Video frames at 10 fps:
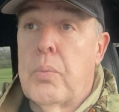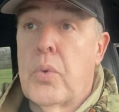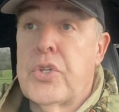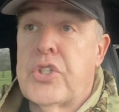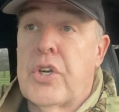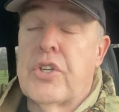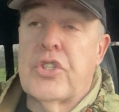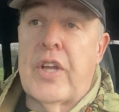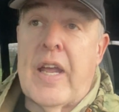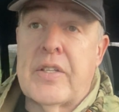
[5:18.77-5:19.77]
was
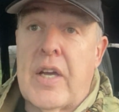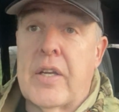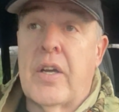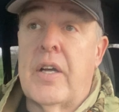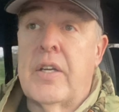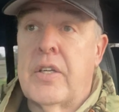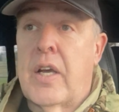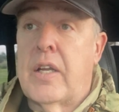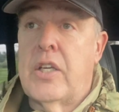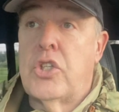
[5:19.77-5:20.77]
seriously anti gun, and
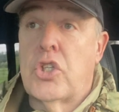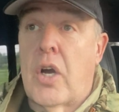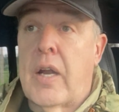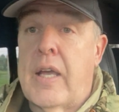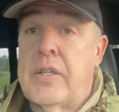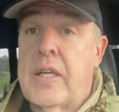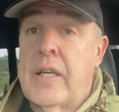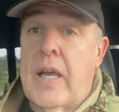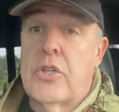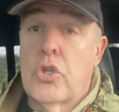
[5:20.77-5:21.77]
yet he shot a
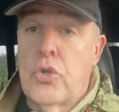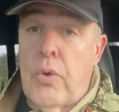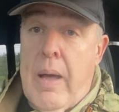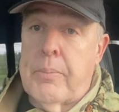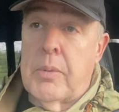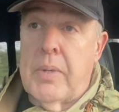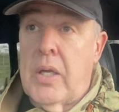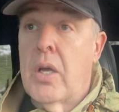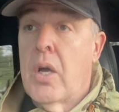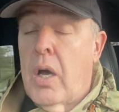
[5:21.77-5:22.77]
teenager who happened to
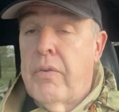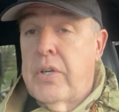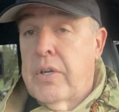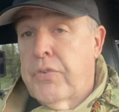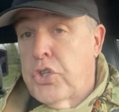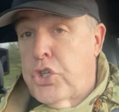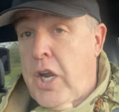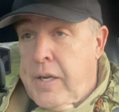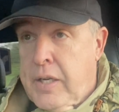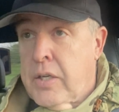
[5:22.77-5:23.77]
be of a different
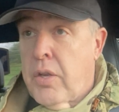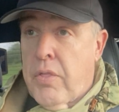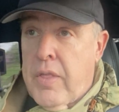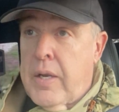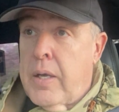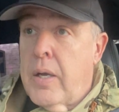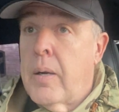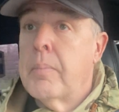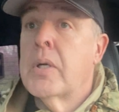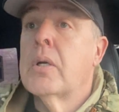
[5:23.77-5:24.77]
shading than
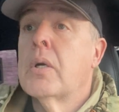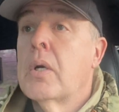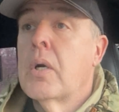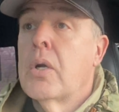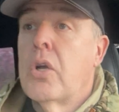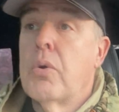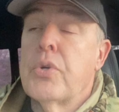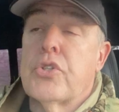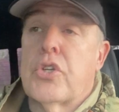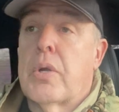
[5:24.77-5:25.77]
him, who
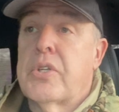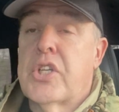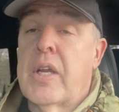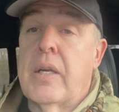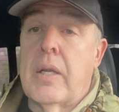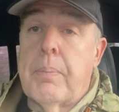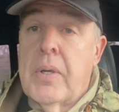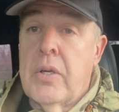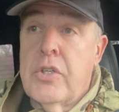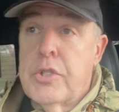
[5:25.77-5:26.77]
was skinny
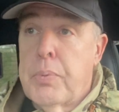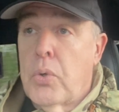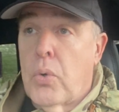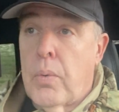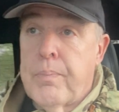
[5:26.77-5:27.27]
dipping in his pool.